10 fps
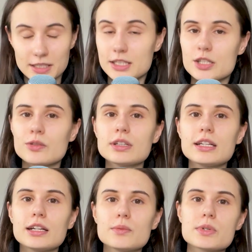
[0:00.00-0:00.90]
It's not
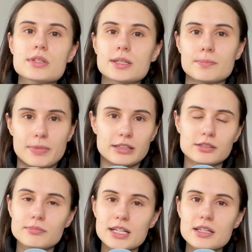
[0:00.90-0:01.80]
that I was
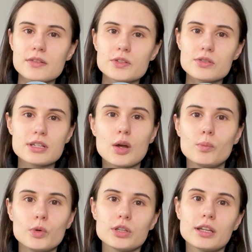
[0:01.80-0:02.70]
comparing myself to
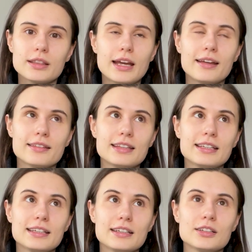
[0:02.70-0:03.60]
someone and then
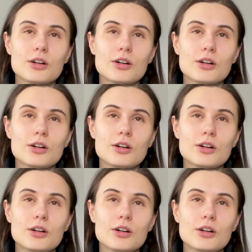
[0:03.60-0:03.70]
thinking,